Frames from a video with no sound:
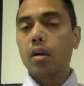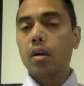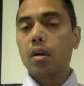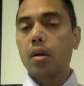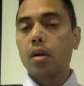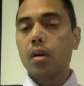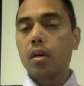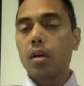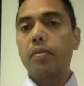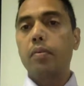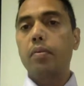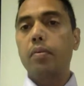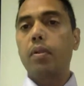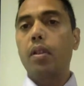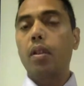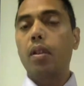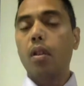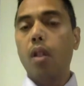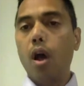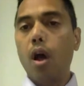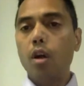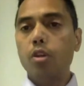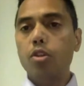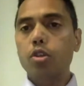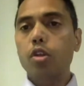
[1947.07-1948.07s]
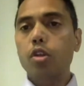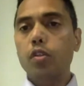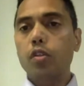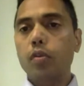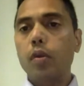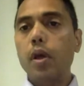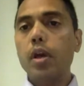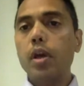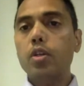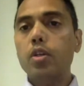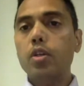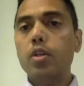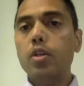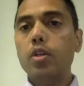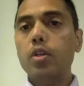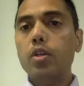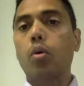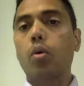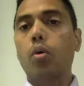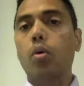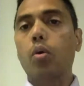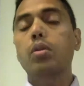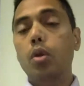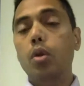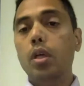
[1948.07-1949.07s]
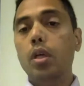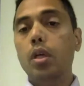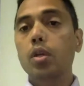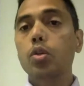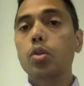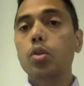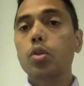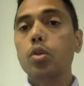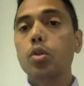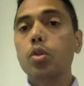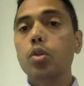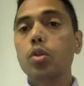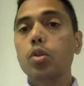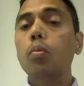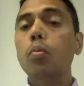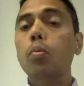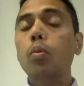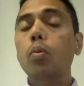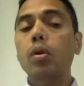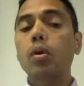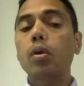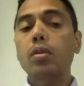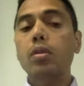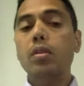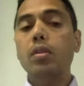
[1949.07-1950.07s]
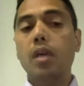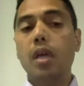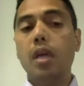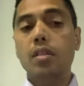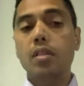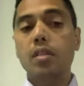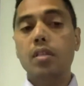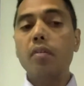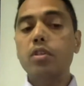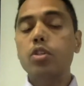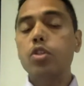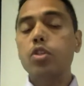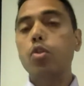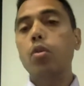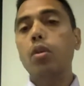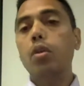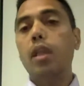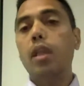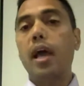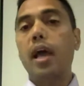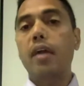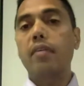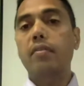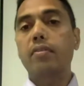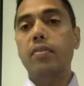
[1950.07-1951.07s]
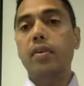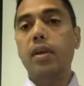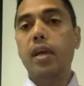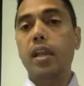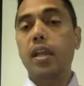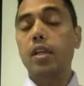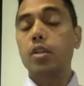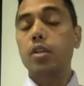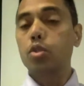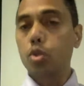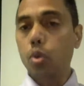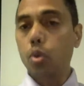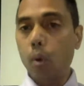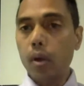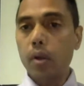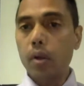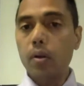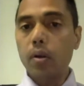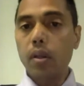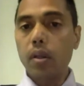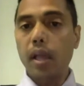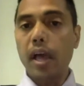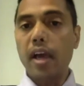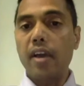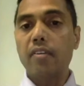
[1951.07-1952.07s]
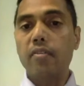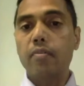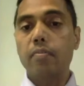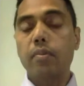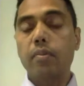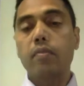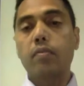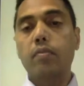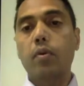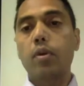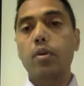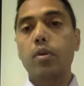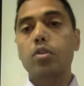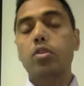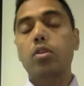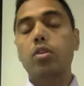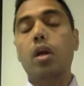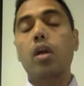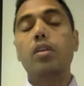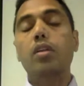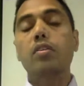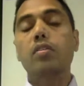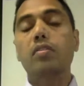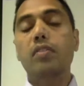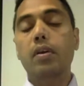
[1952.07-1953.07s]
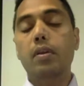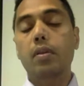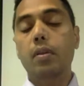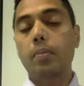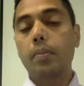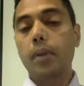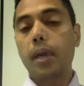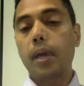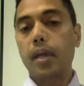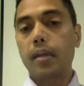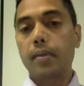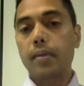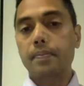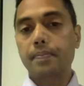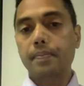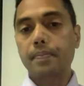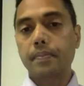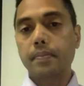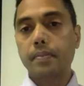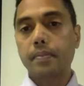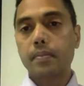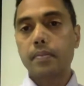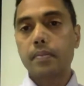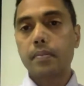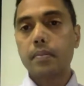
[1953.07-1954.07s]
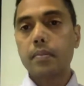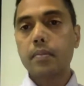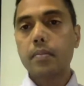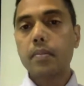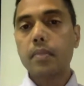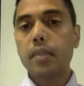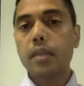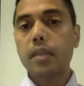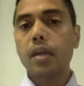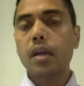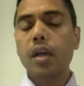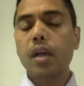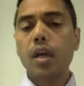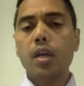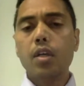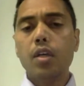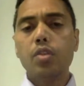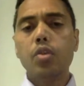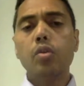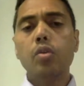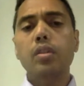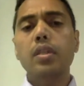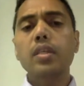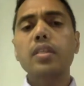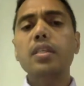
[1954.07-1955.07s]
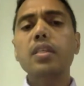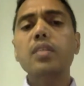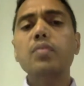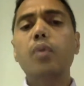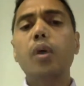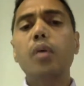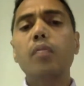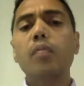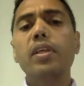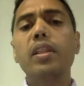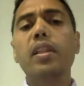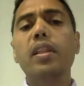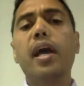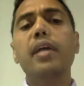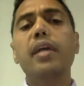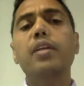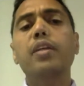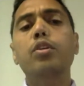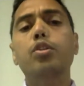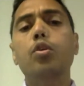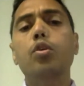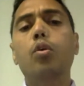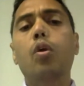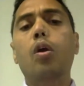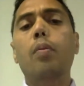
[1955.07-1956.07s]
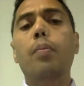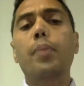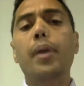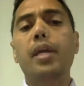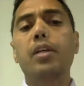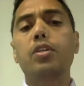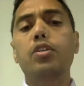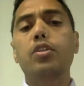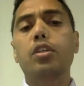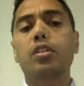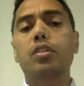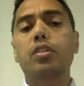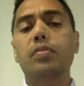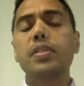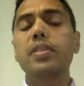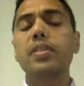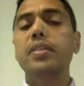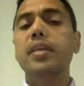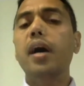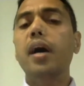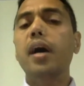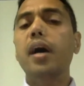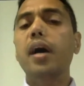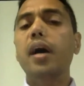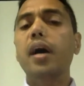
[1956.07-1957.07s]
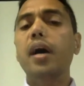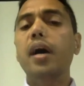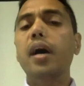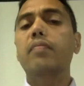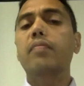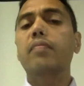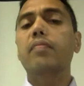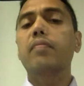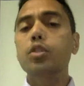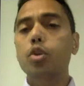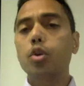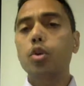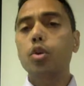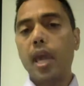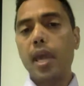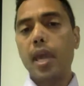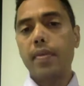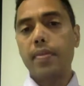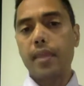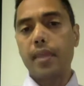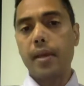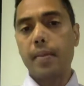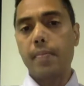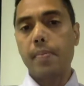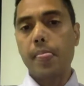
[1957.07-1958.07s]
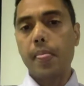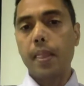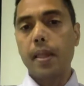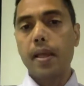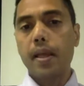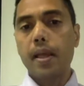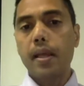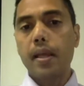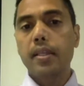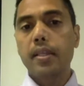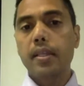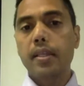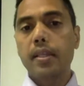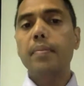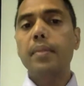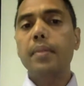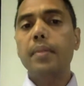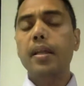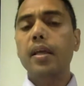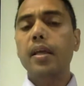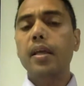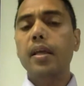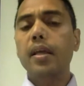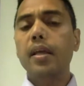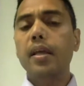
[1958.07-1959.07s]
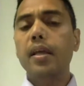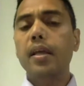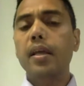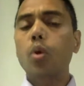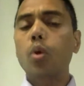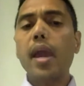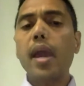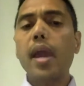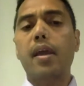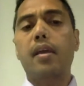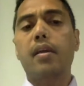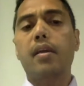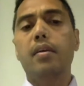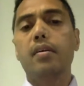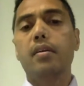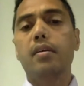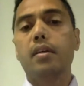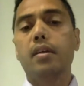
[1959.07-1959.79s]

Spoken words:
of a larger threshold so you can do more things, get on with your life and enjoy your life before you start to feel the pain. So this is what we like to show our patients. We tell them, we educate them, tell them that it's okay.